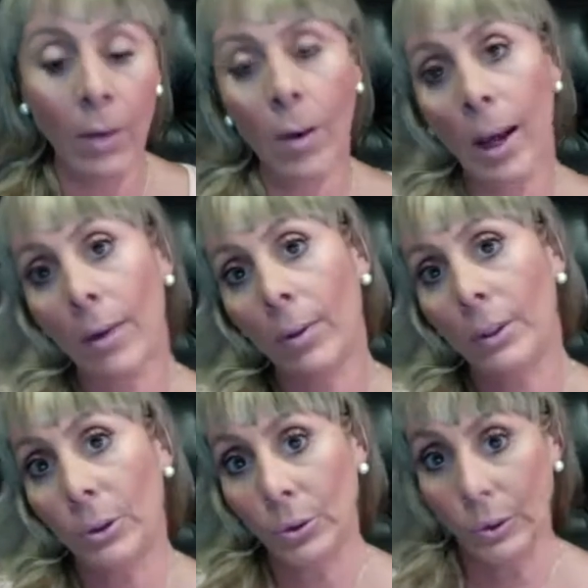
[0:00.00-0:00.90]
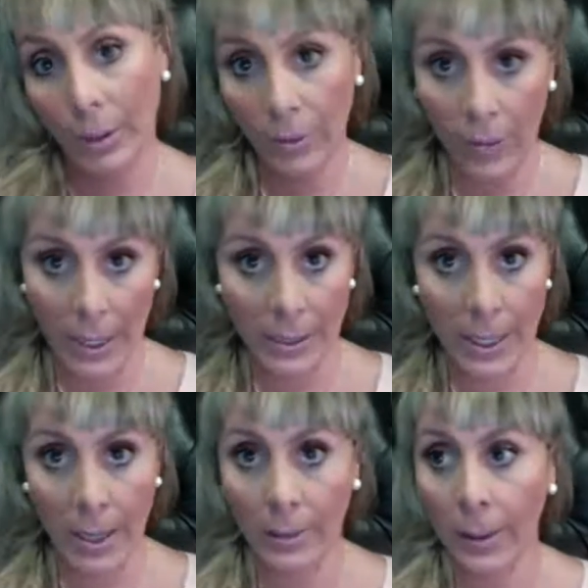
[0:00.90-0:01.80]
well, I will do the right
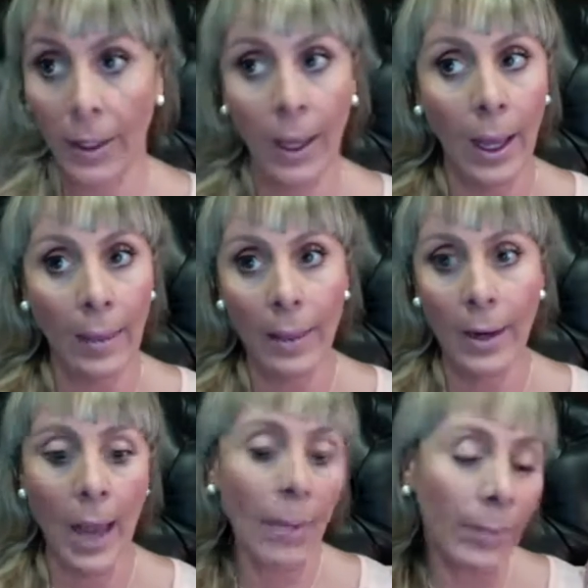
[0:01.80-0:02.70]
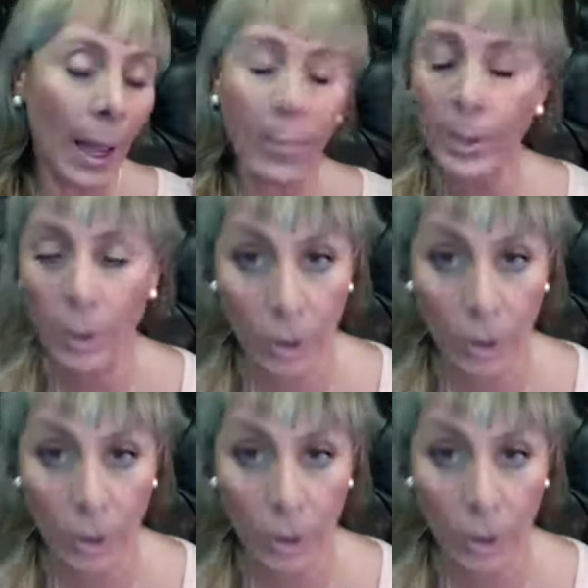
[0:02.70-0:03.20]
side. And then I'm not